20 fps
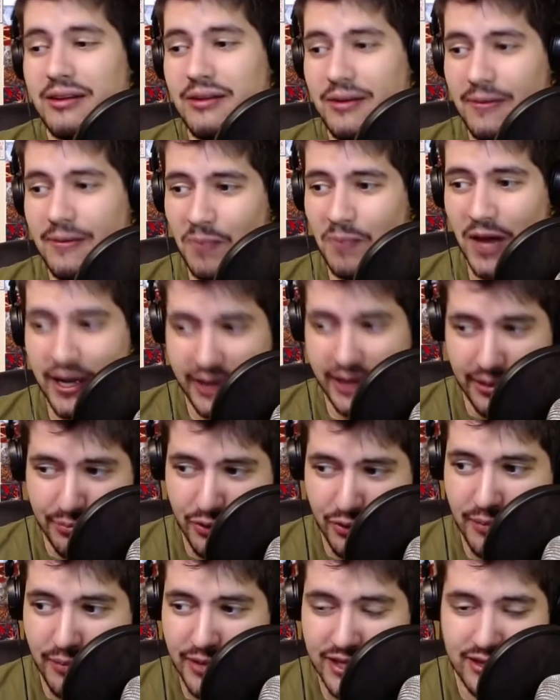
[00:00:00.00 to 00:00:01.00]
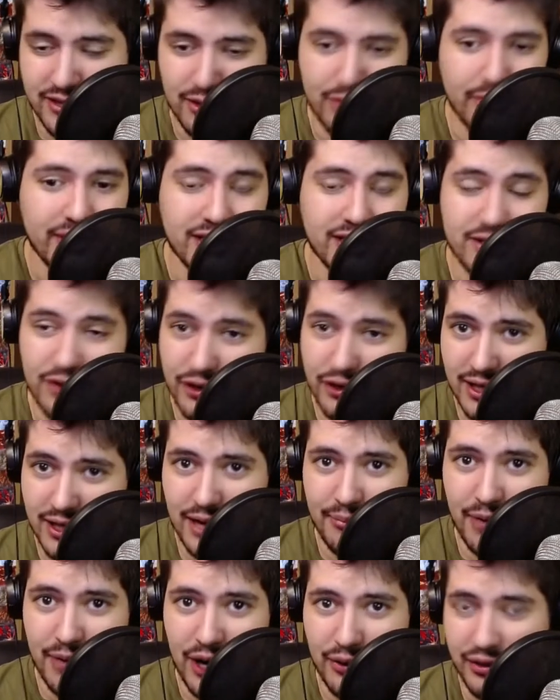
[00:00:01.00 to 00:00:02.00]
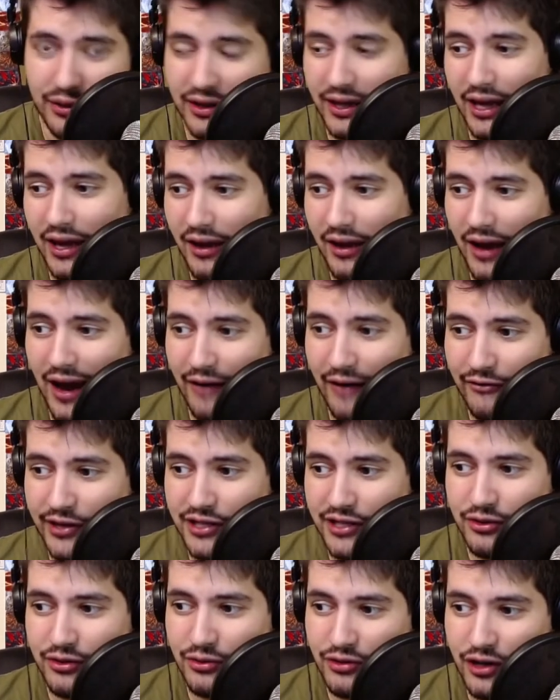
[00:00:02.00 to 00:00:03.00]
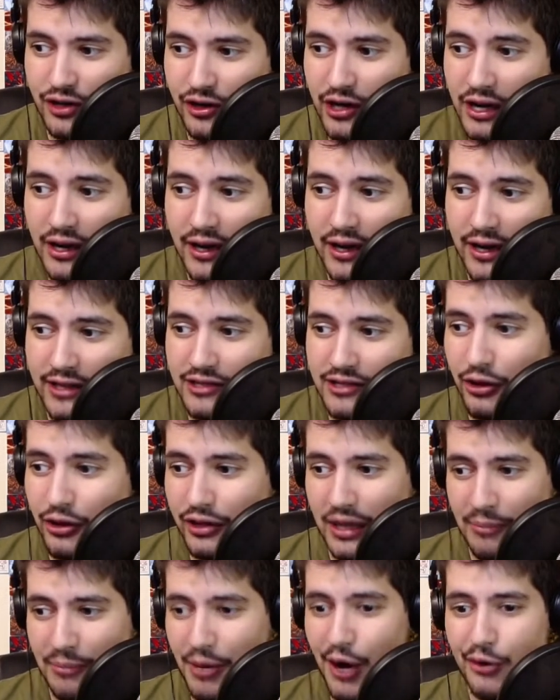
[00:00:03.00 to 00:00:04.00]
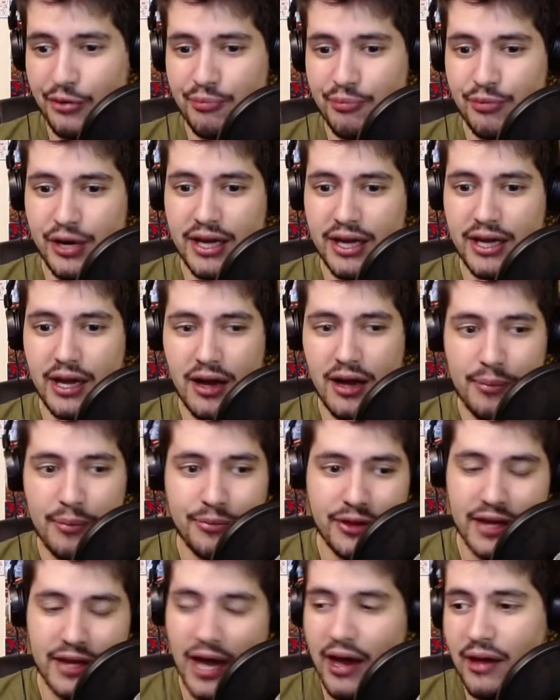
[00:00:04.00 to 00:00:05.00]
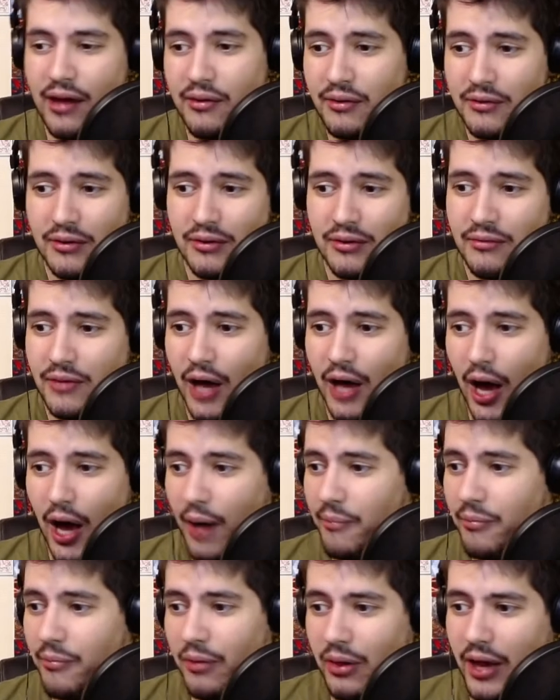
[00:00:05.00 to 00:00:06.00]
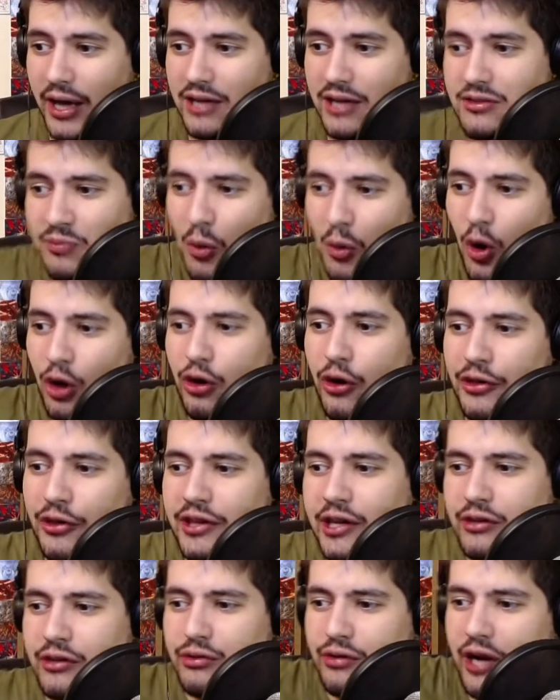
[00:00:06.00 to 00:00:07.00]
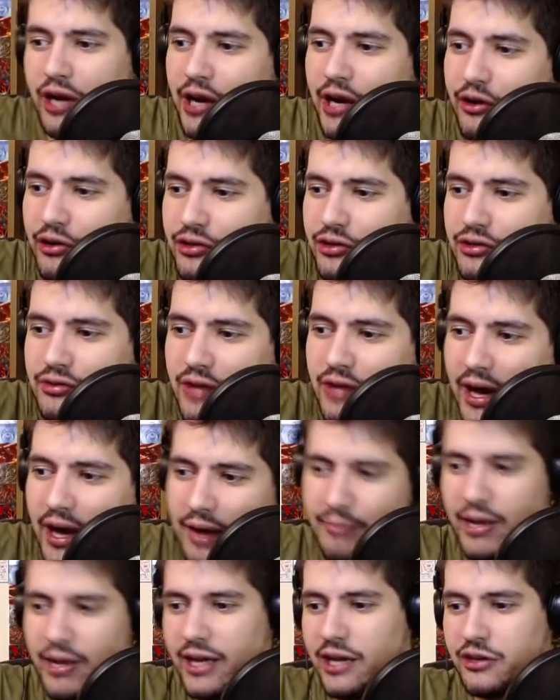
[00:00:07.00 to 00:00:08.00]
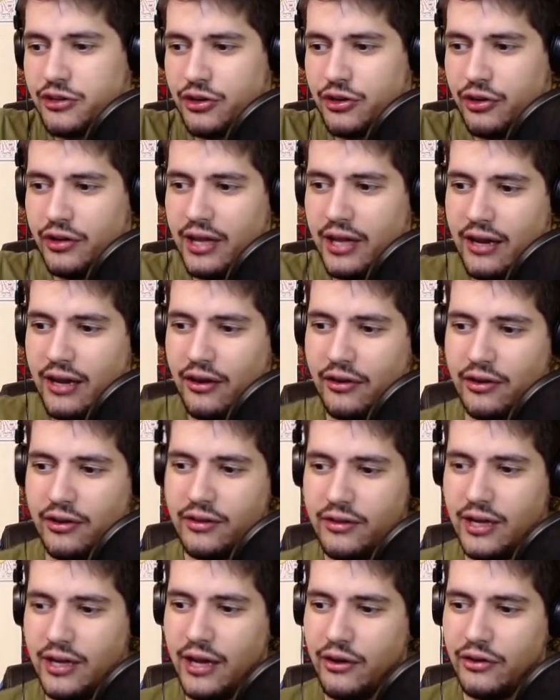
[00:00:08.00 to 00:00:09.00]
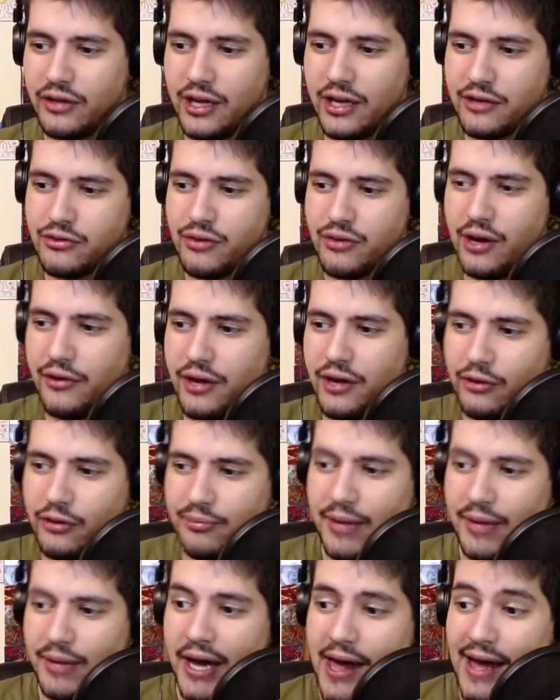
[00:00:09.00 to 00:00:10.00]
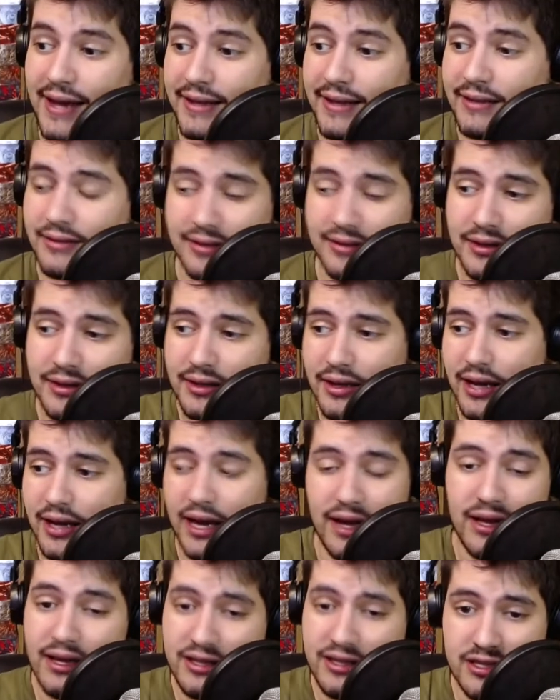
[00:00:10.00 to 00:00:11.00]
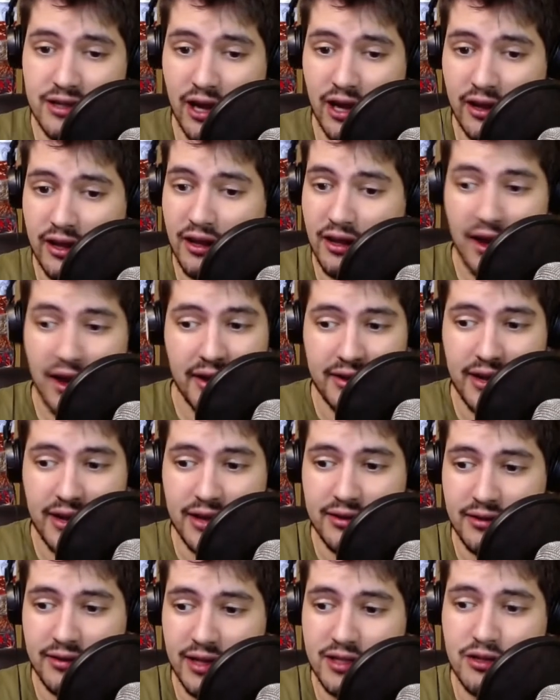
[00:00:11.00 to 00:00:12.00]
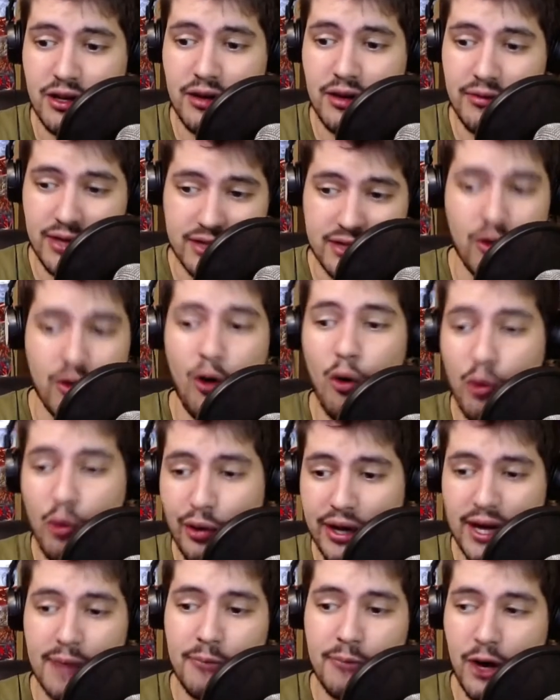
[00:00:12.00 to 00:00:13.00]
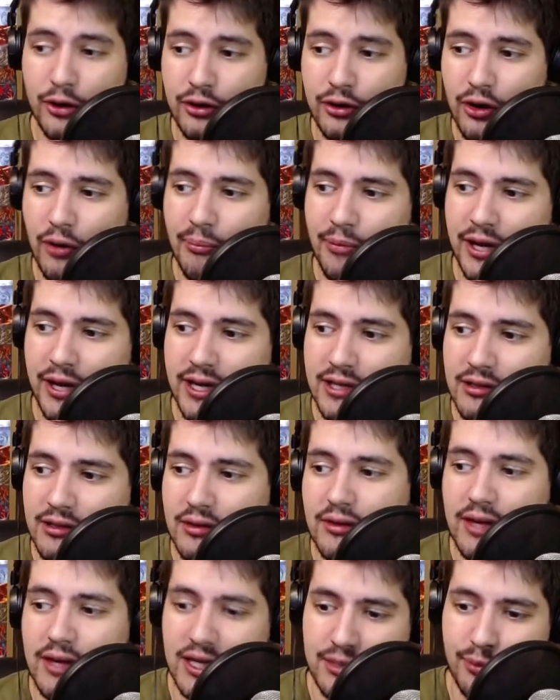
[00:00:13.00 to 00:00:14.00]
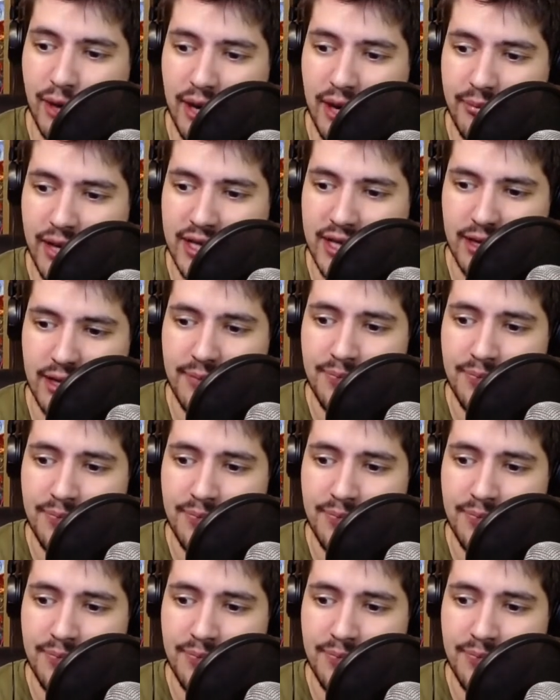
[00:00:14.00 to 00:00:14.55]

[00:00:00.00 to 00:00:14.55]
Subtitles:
I can promise you, is not about the average user. It's not about bringing up the like small content creators and making sure they don't get drowned out by hate. It's nothing like that. It's only about companies, is what I'm guessing.